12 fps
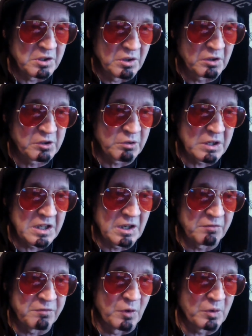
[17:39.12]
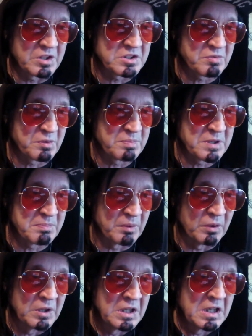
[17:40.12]
creating a focus for
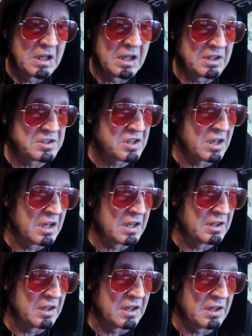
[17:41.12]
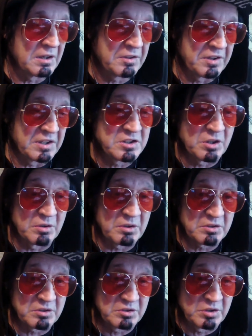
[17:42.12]
people and a thing to
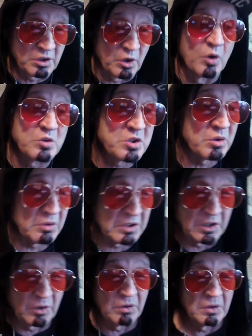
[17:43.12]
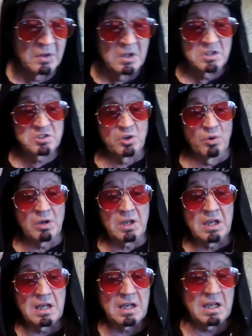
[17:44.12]
go to. So
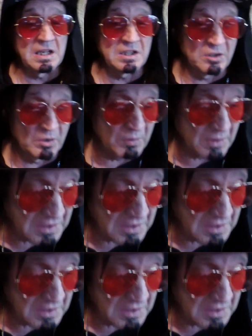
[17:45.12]
in your